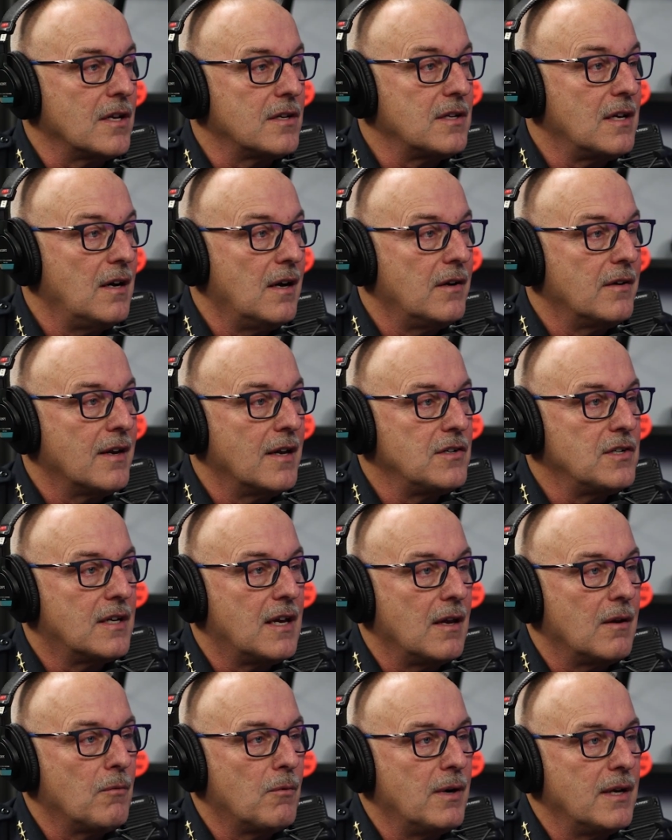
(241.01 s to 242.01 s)
Let's get out and
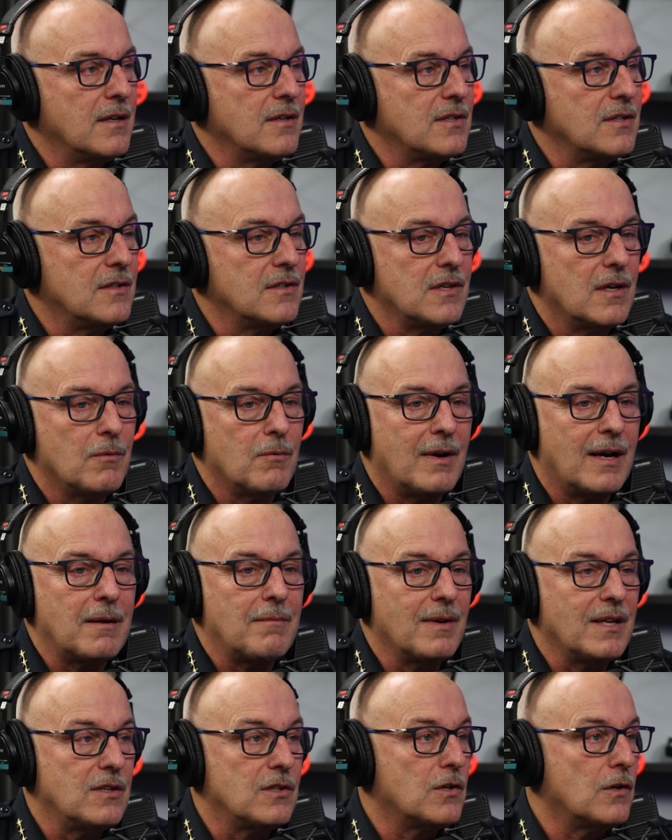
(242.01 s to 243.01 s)
educate witnesses at
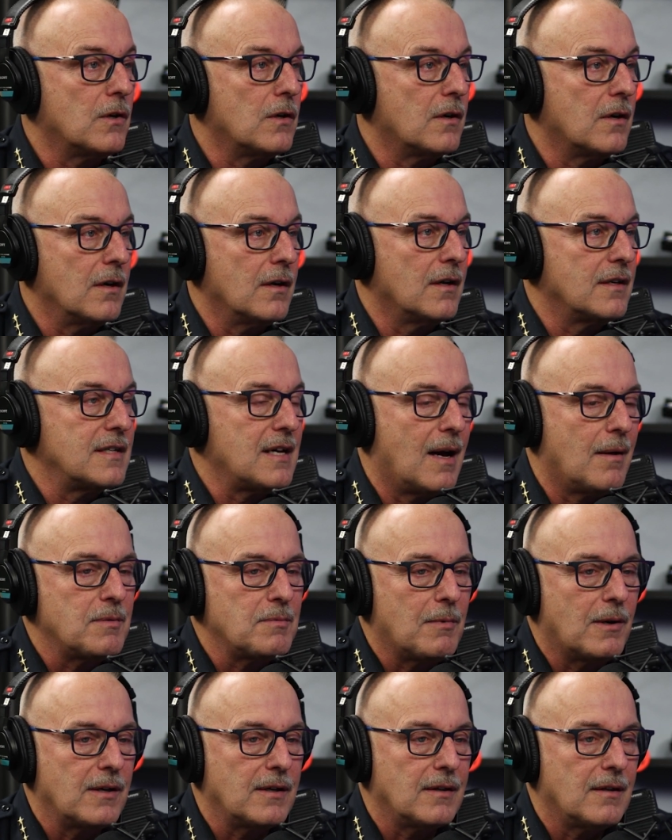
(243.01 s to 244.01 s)
Wegmans or at
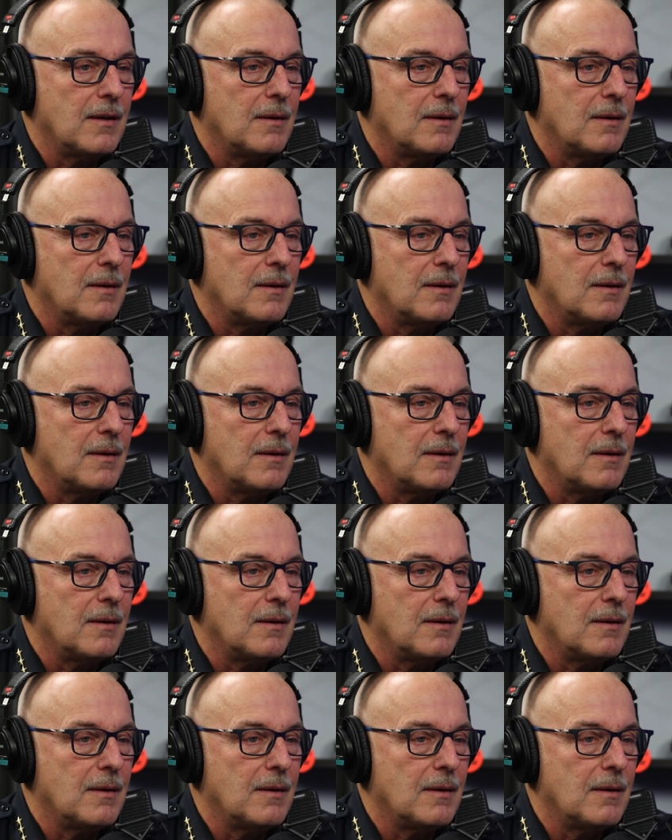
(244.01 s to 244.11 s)
Tops Market.